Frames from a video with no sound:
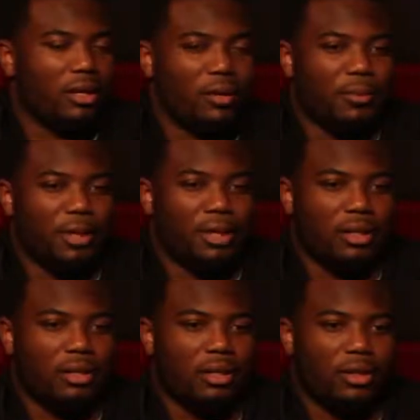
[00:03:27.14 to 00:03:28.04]

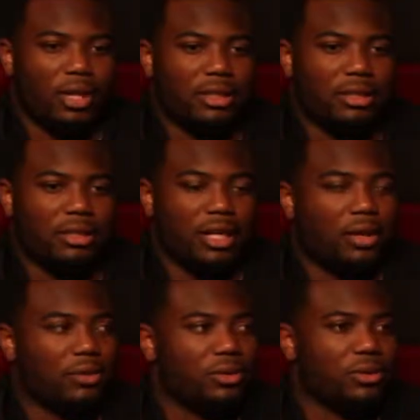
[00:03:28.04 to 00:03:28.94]

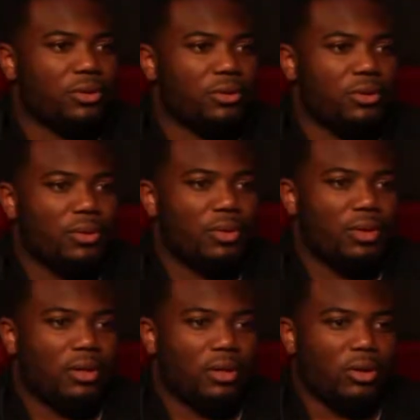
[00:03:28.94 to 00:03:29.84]
That holds true.
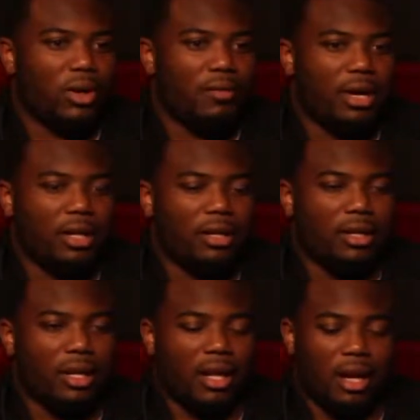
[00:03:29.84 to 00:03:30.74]
I've had a